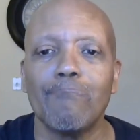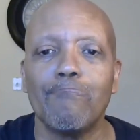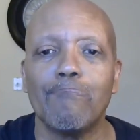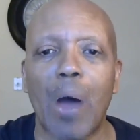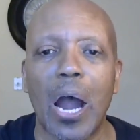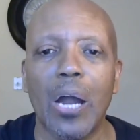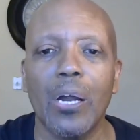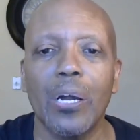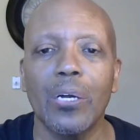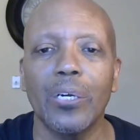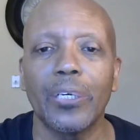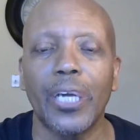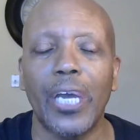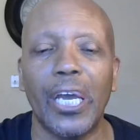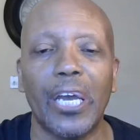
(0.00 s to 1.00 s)

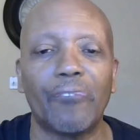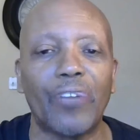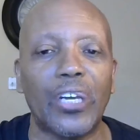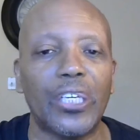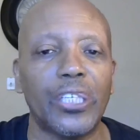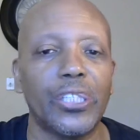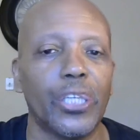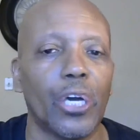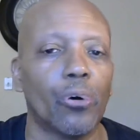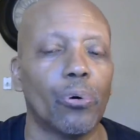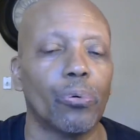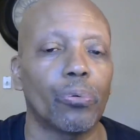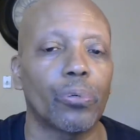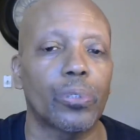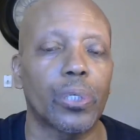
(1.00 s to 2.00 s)
Burn every
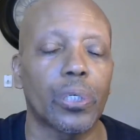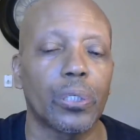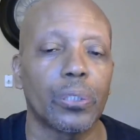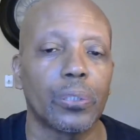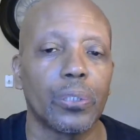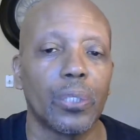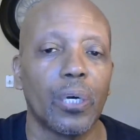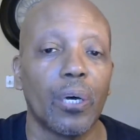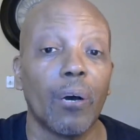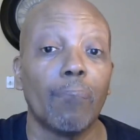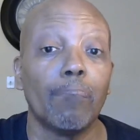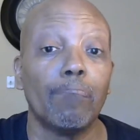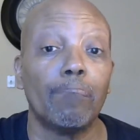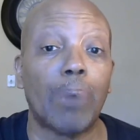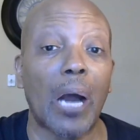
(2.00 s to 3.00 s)
yoke.
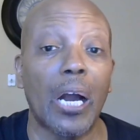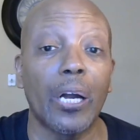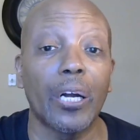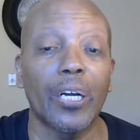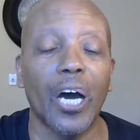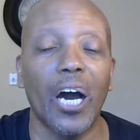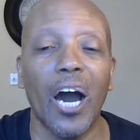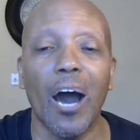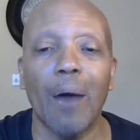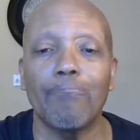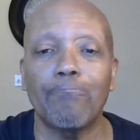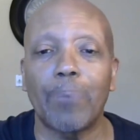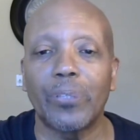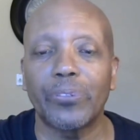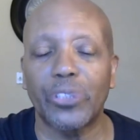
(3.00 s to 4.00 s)
Burn
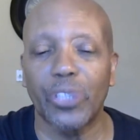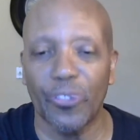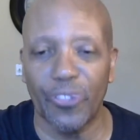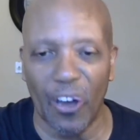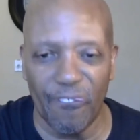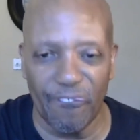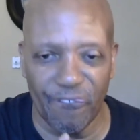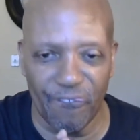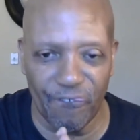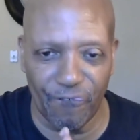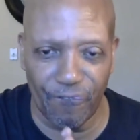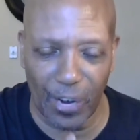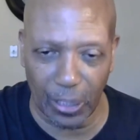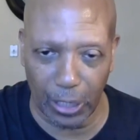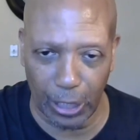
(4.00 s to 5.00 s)
up to the
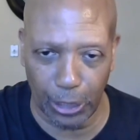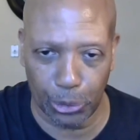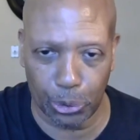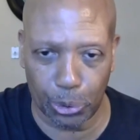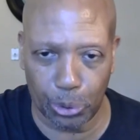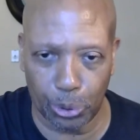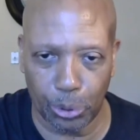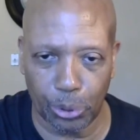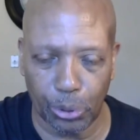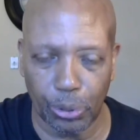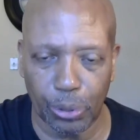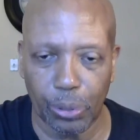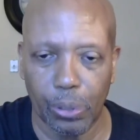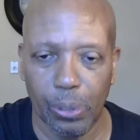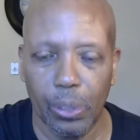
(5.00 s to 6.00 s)
fullest